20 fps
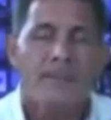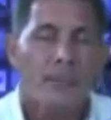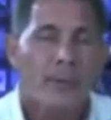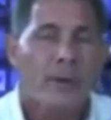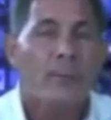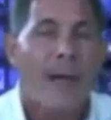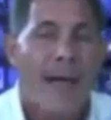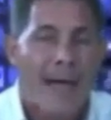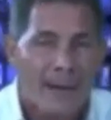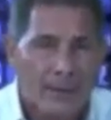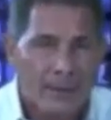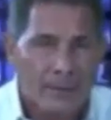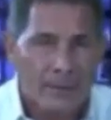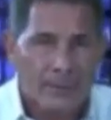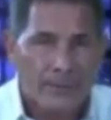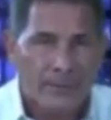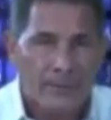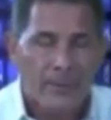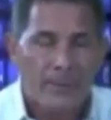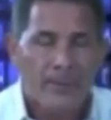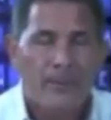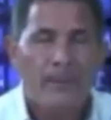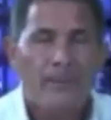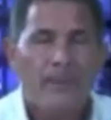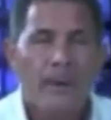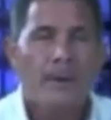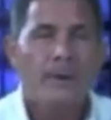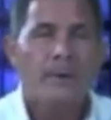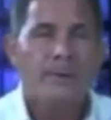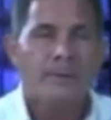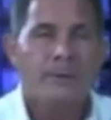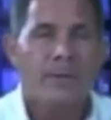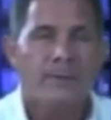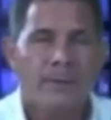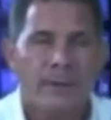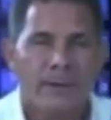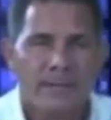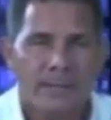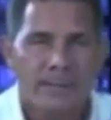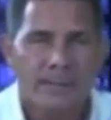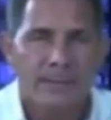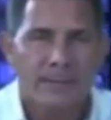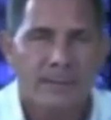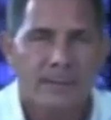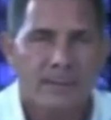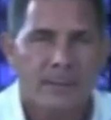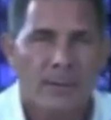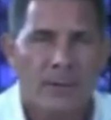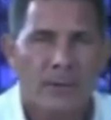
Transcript: Free radicals. Most of us